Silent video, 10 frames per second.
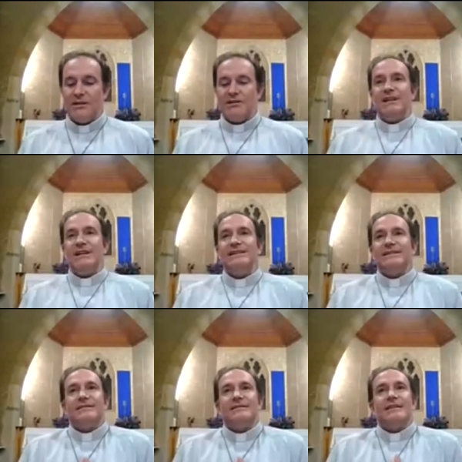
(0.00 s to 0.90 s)

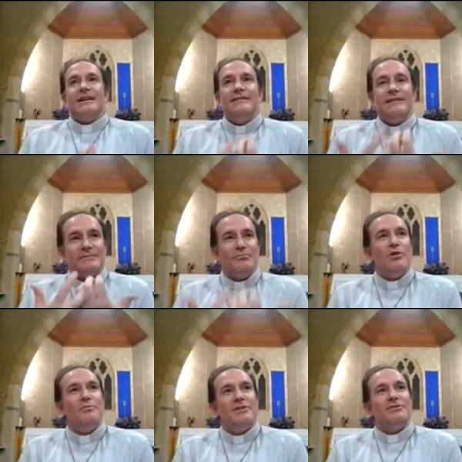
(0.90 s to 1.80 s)
Jesus, in this
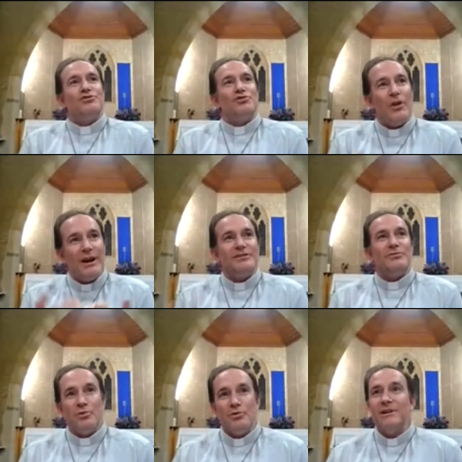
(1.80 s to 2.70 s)
moment, tried to
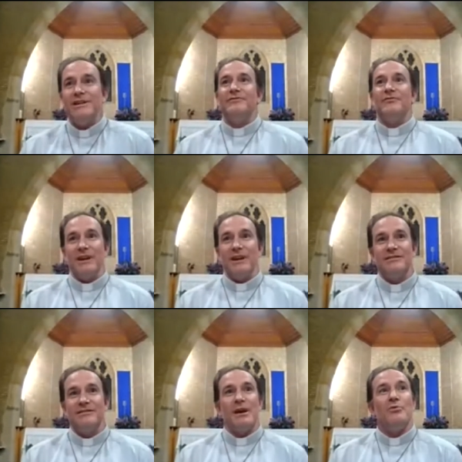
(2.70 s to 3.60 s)
warn his friends
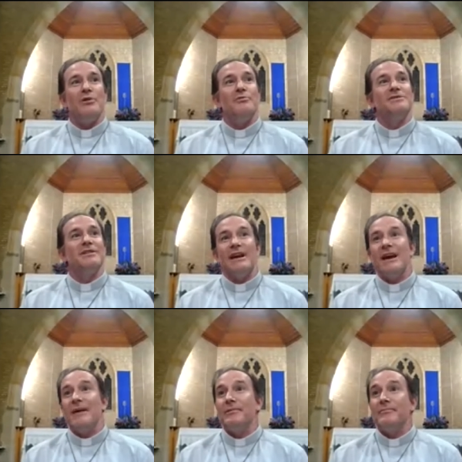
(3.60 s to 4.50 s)
about what was going to
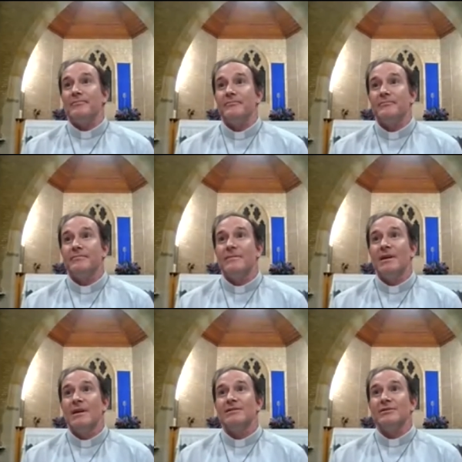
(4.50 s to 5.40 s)
happen.
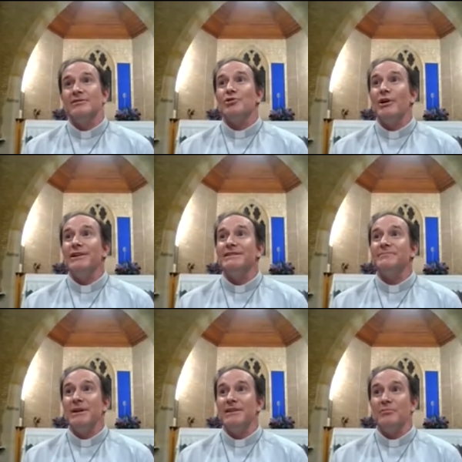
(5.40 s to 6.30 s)
So he's trying to
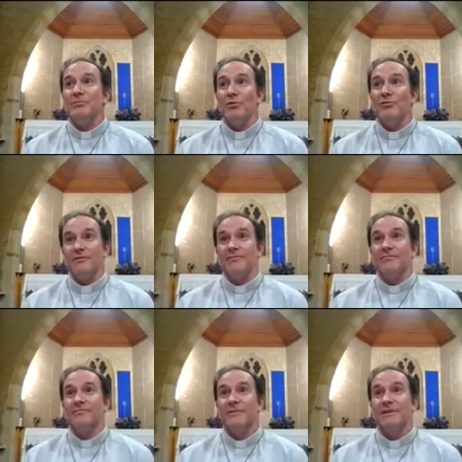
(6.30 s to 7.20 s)
speak to both of them.
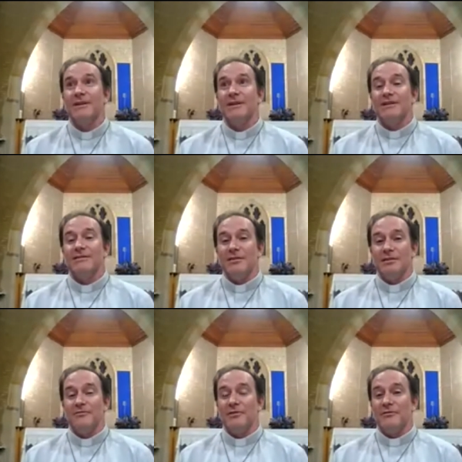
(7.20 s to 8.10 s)
So
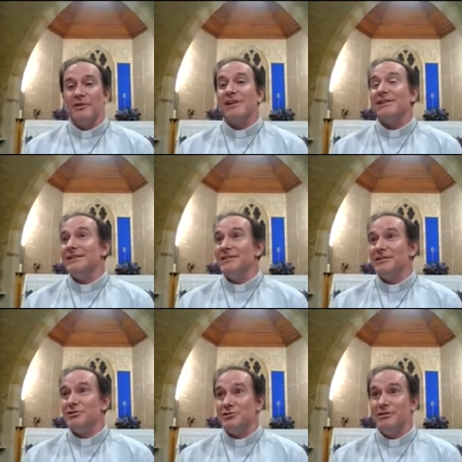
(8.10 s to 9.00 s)
very clearly to
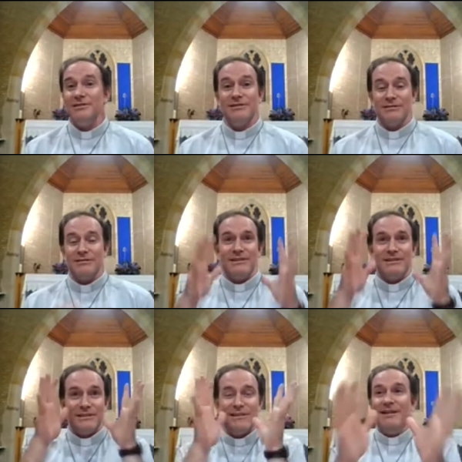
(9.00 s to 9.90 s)
Judas, he said,